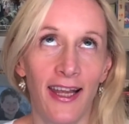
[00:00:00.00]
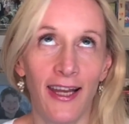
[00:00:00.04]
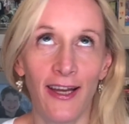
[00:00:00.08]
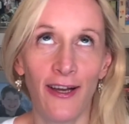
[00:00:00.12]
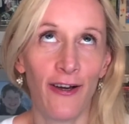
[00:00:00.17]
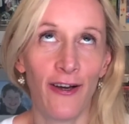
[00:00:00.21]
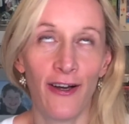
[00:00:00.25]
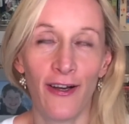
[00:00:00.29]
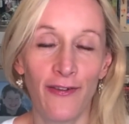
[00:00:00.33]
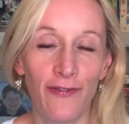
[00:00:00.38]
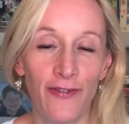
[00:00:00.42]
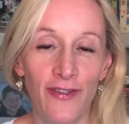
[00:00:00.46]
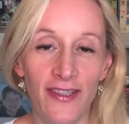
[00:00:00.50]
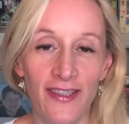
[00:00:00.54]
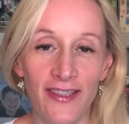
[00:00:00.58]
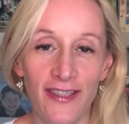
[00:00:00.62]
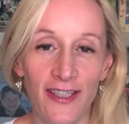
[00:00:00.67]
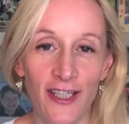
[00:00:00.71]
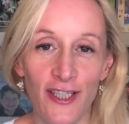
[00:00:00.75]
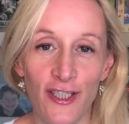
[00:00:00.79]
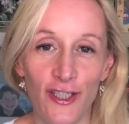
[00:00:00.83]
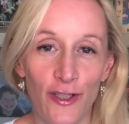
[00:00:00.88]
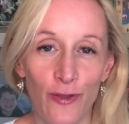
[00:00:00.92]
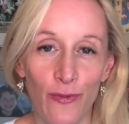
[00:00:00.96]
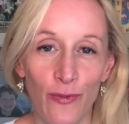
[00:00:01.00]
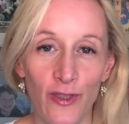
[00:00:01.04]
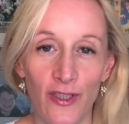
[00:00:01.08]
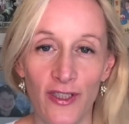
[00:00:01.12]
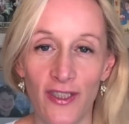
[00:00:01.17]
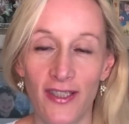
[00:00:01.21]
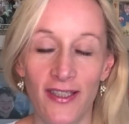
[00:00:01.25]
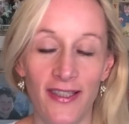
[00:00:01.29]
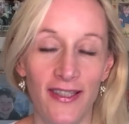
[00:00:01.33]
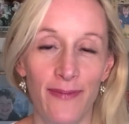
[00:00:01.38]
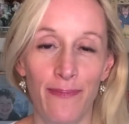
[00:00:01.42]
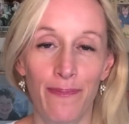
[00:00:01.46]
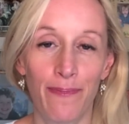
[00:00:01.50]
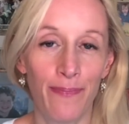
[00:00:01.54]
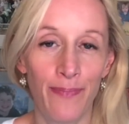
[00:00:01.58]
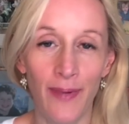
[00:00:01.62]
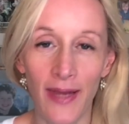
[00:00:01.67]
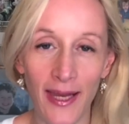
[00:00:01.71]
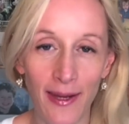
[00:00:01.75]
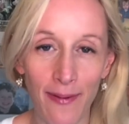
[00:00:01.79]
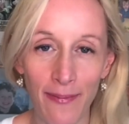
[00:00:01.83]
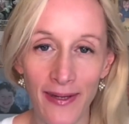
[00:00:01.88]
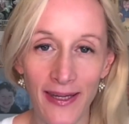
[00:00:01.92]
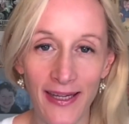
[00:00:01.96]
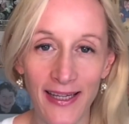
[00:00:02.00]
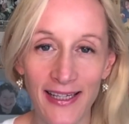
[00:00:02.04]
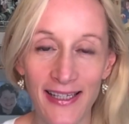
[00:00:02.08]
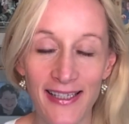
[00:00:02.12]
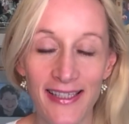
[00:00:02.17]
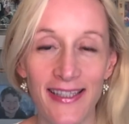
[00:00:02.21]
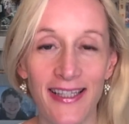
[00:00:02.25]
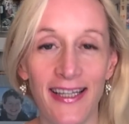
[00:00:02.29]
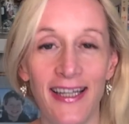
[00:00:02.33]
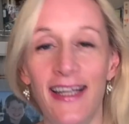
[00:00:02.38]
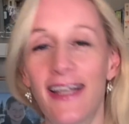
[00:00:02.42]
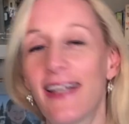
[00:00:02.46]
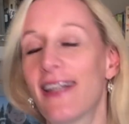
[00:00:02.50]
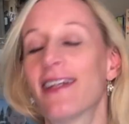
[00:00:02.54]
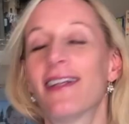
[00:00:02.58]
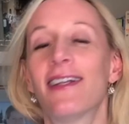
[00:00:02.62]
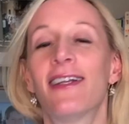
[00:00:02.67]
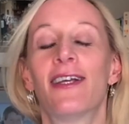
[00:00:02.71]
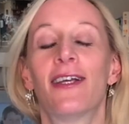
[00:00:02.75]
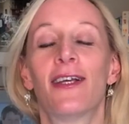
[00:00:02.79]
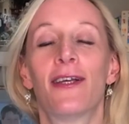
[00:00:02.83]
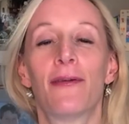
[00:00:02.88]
area of discussion, which is babies and